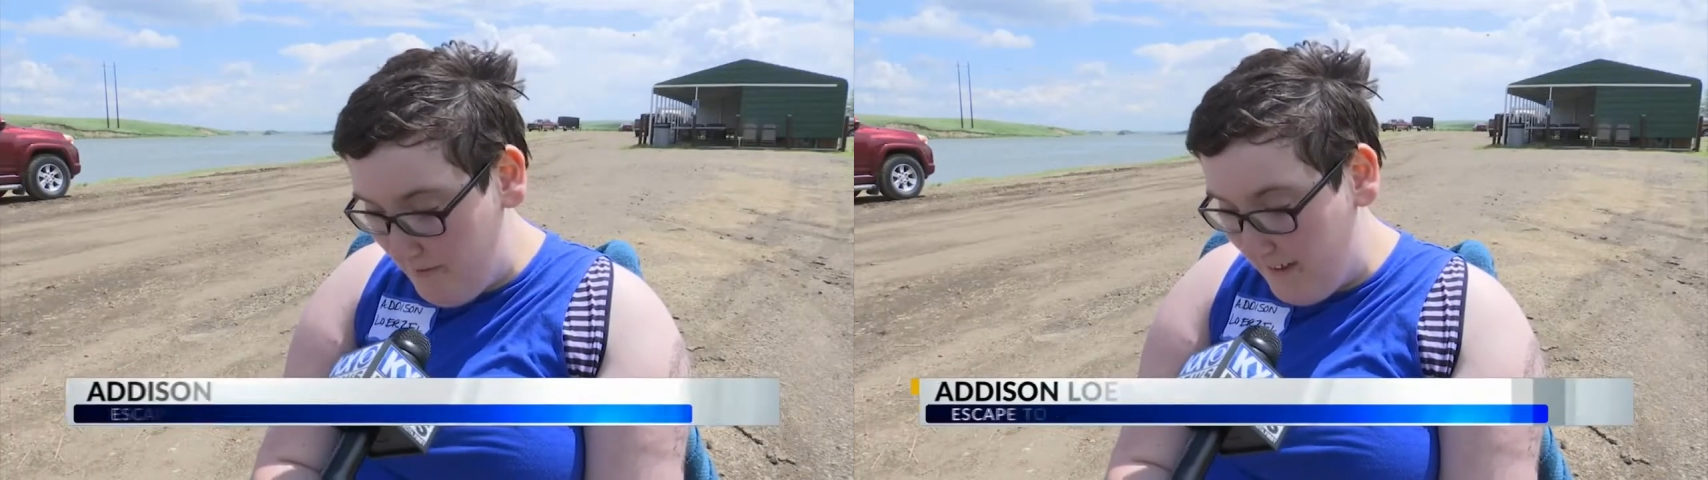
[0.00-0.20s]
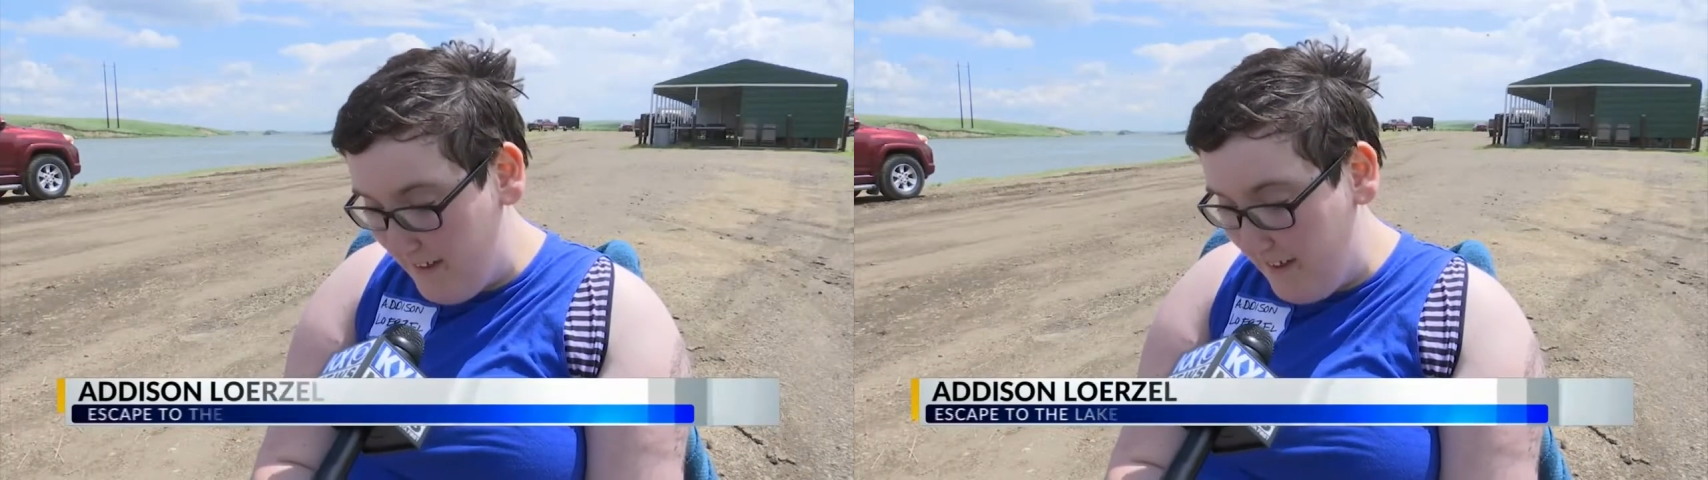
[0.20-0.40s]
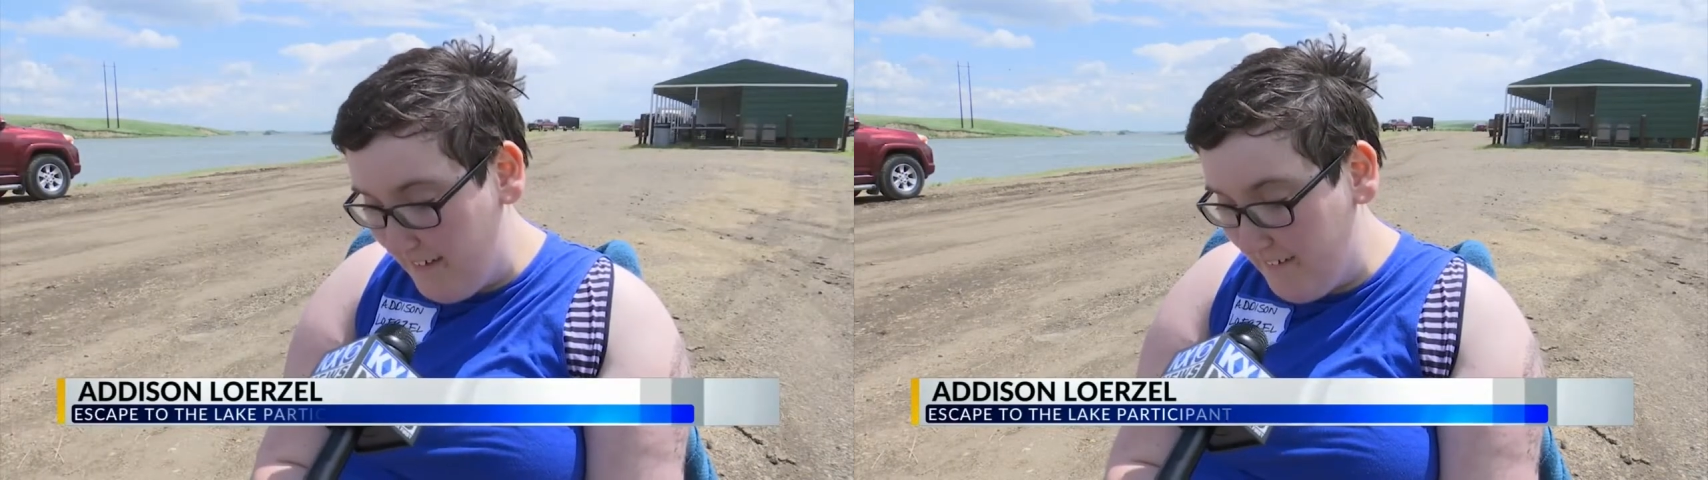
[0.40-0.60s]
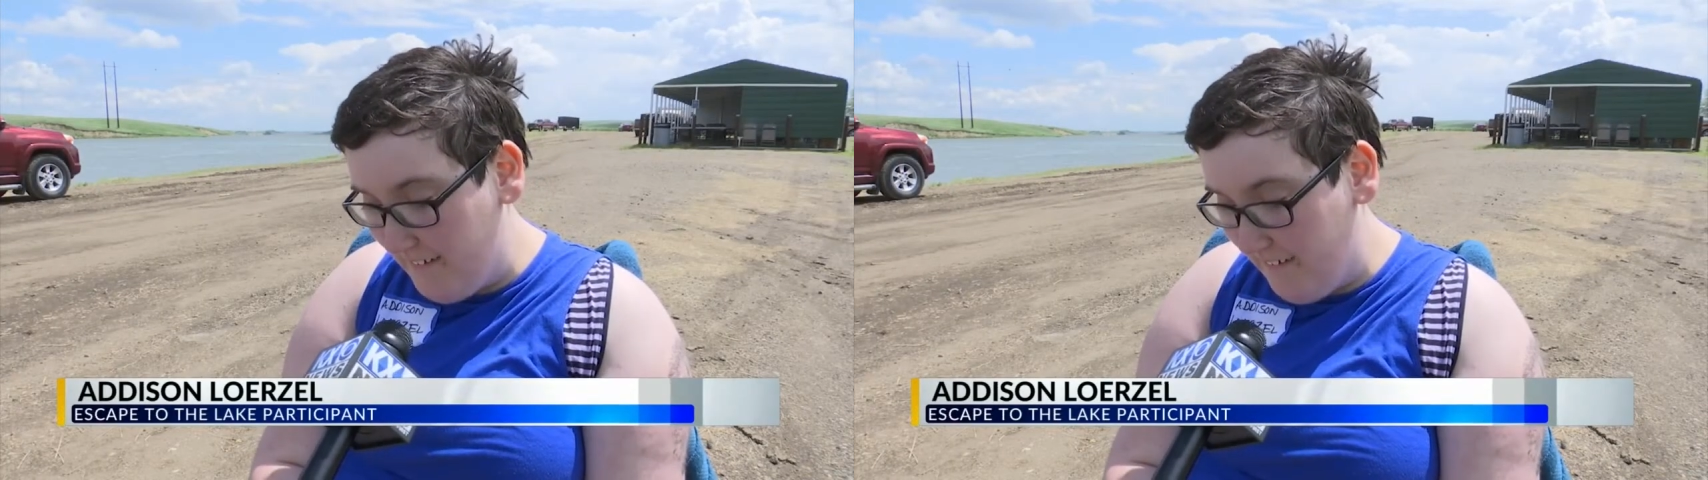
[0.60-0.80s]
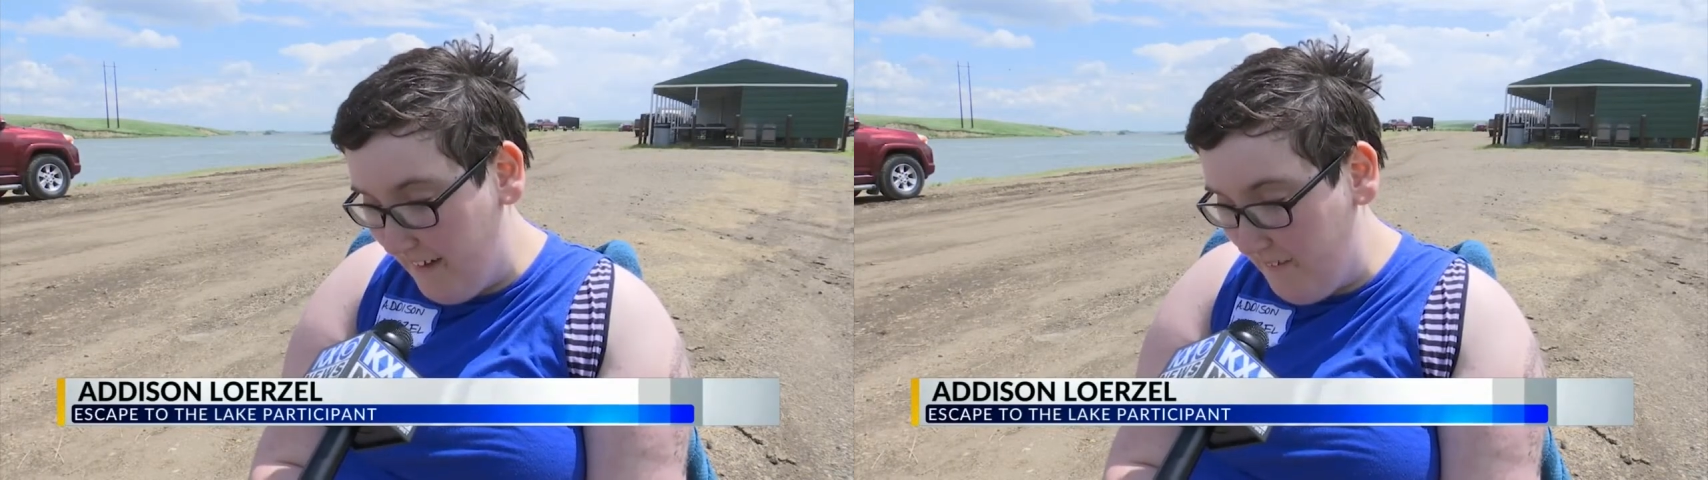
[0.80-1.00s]
but I
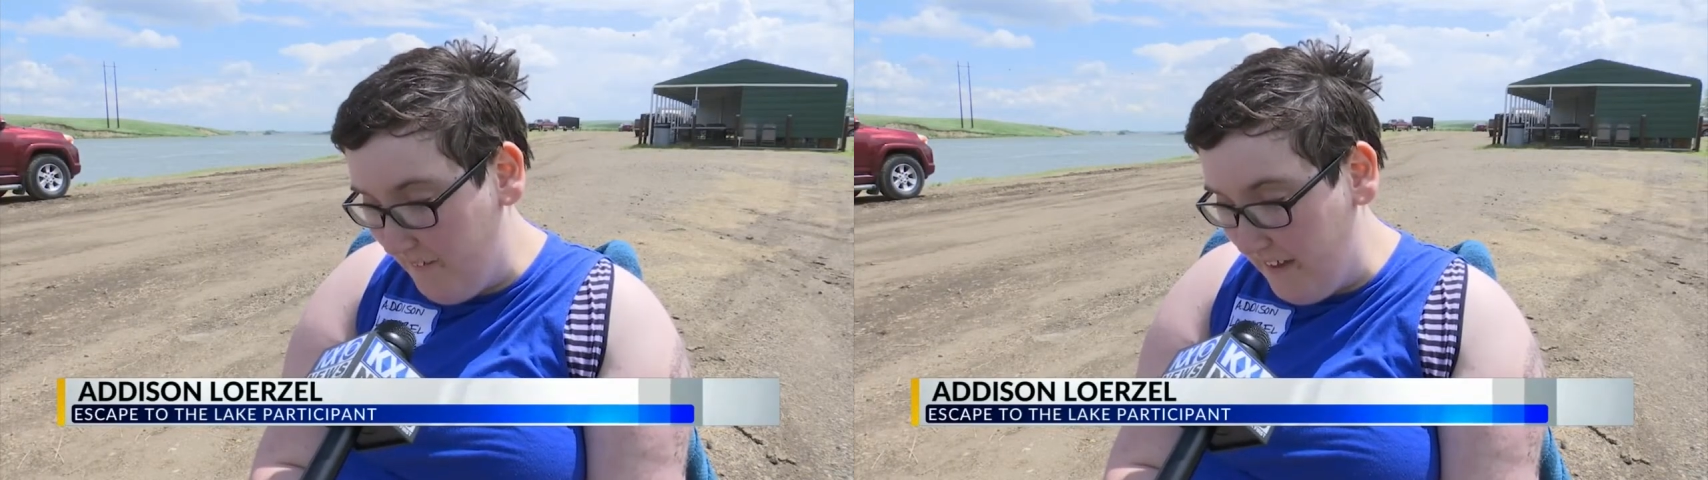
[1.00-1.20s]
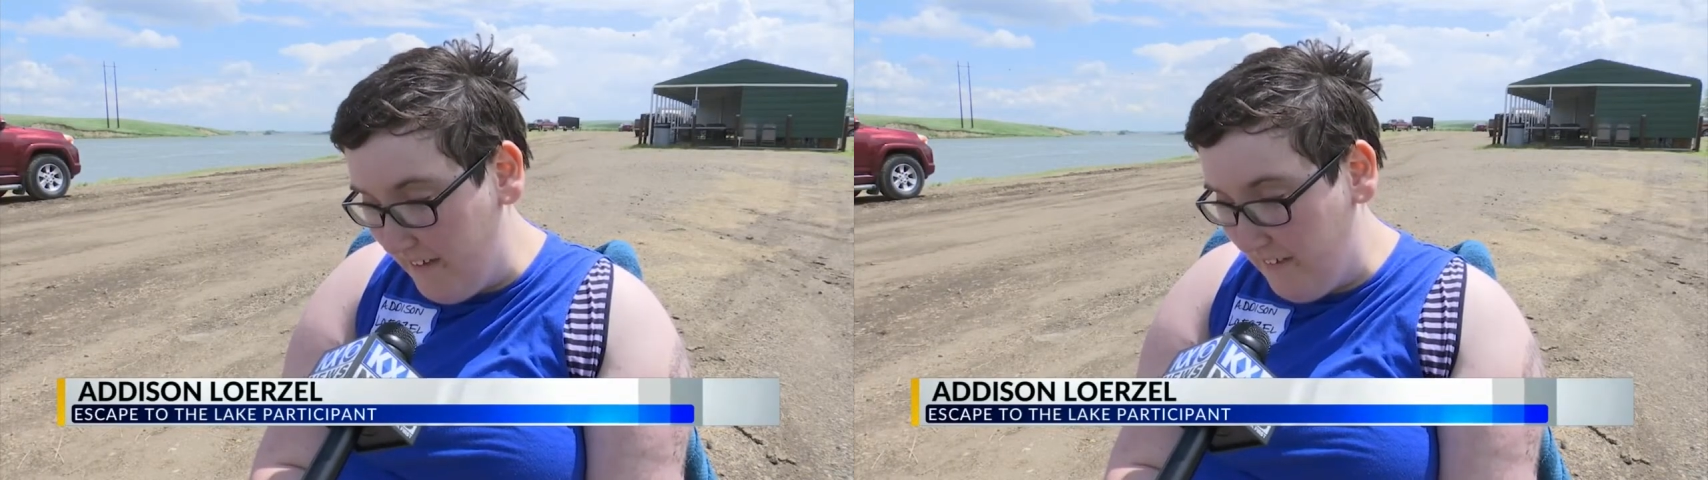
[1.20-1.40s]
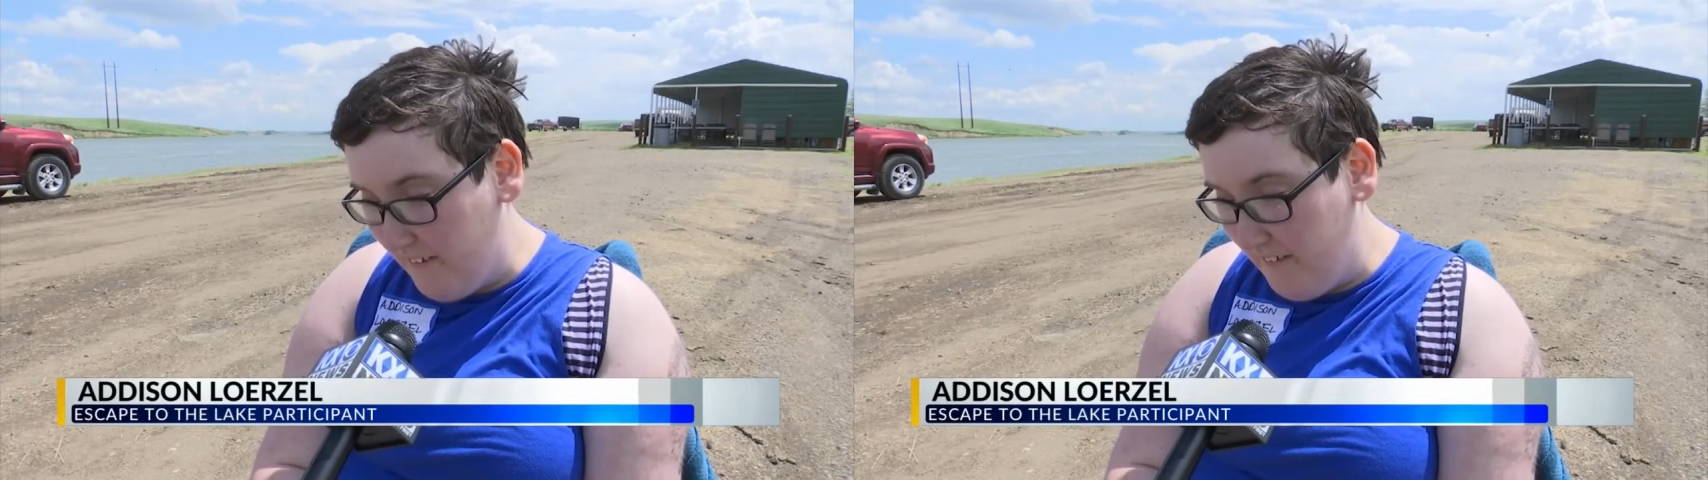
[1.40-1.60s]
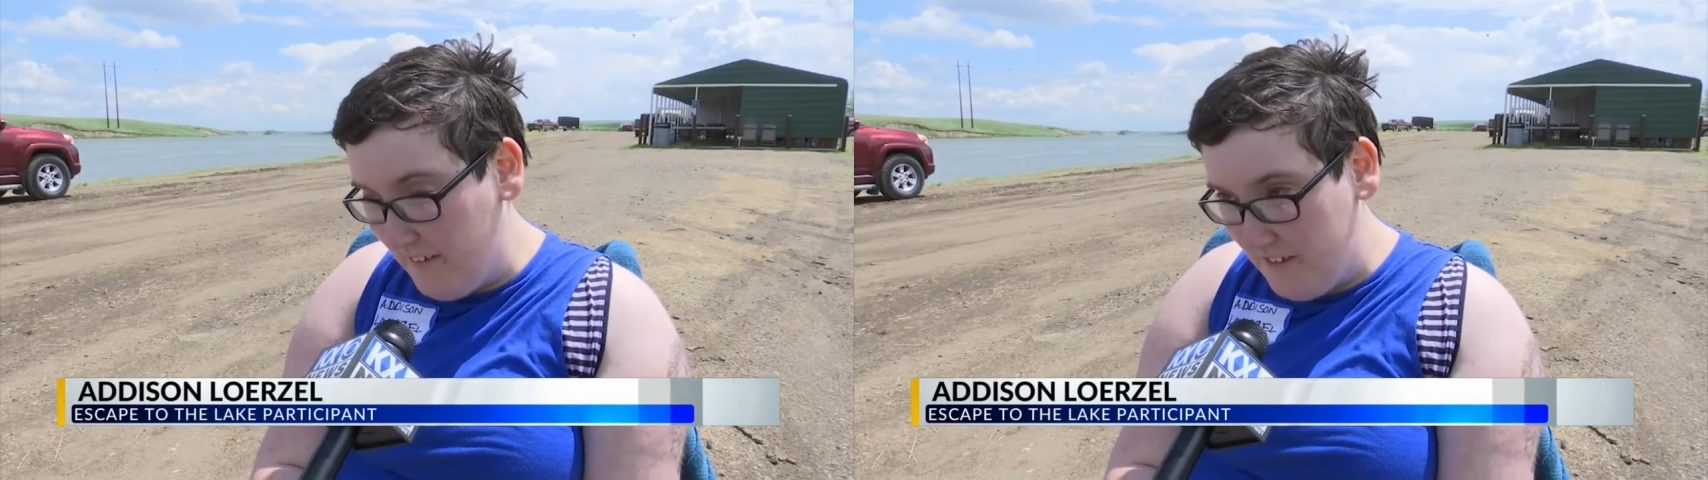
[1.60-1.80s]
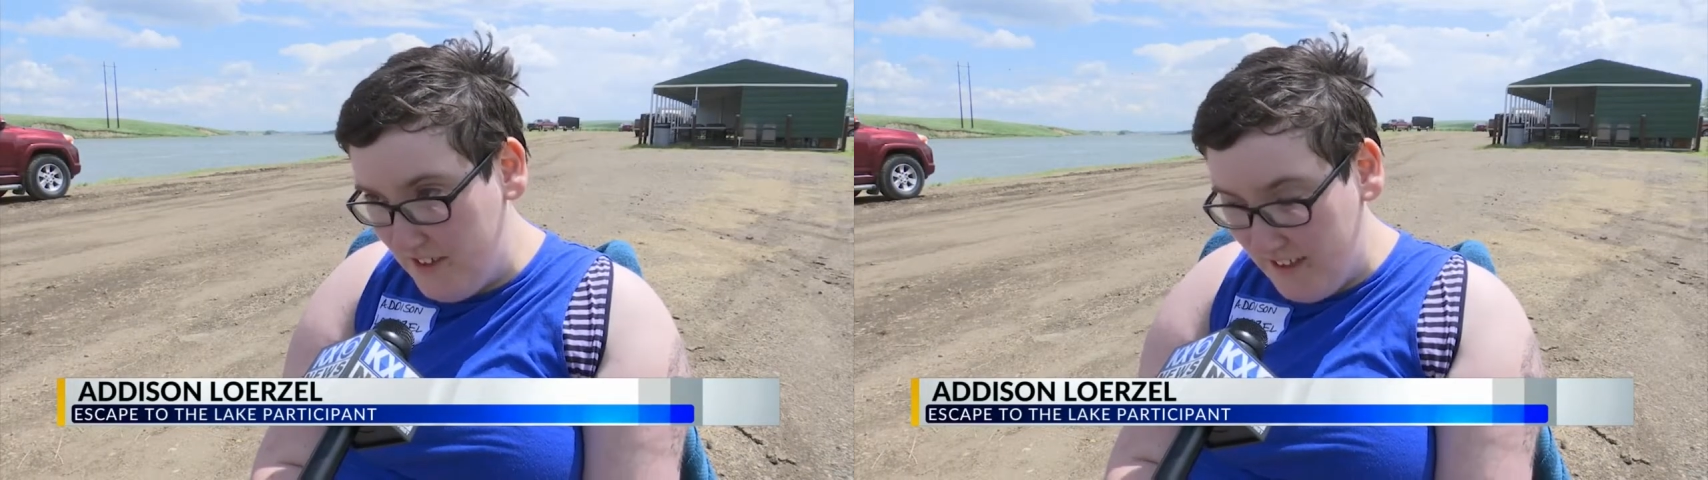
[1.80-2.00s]
like being in a
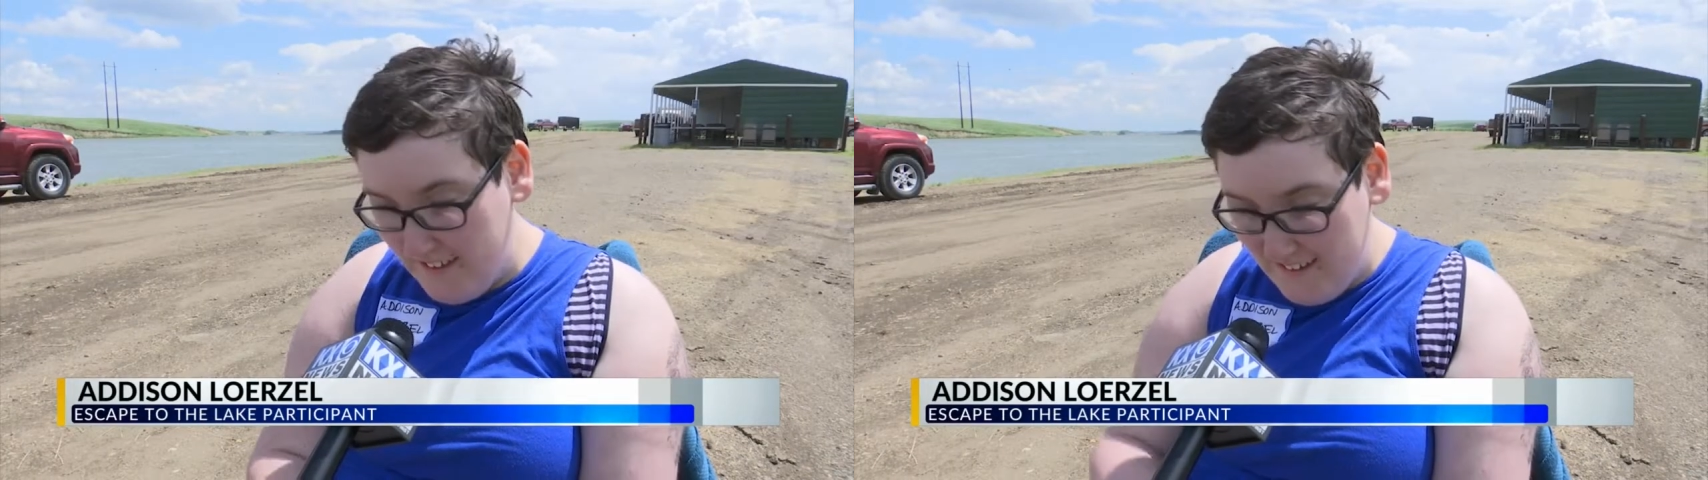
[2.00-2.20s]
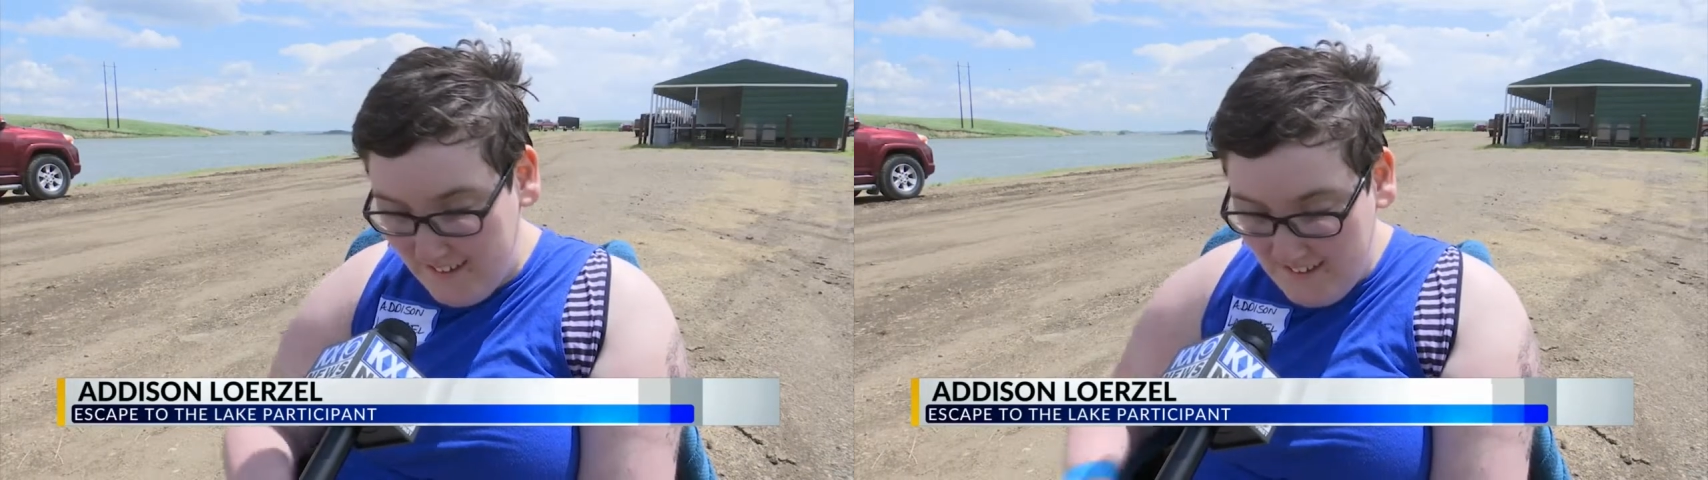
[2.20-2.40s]
wheelchair